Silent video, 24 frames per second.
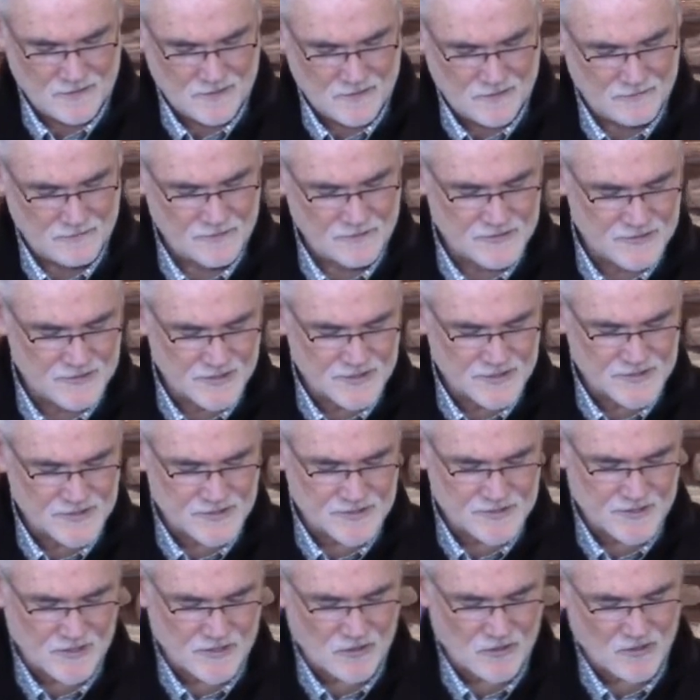When
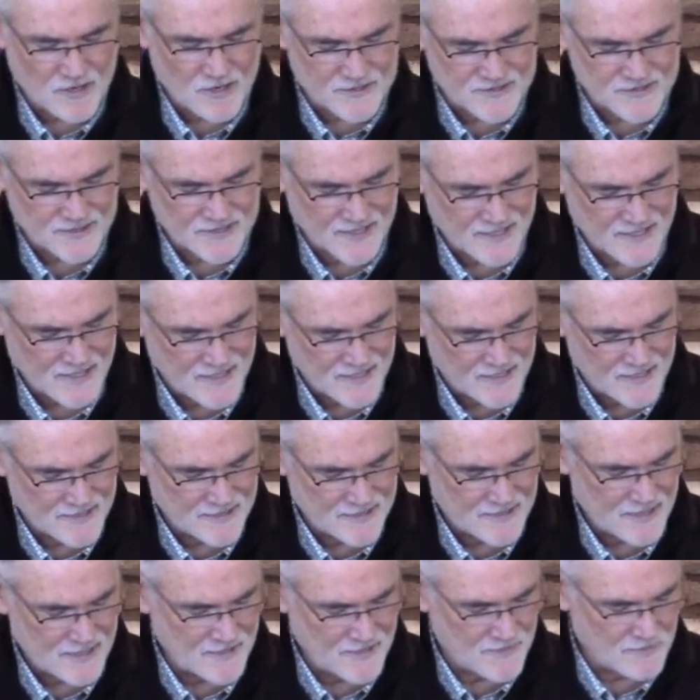Jesus had crossed
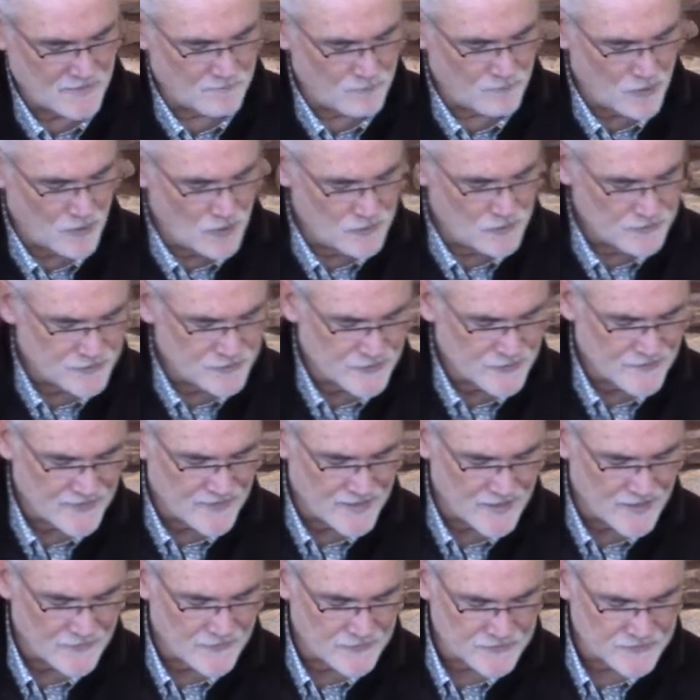again in the boat to the other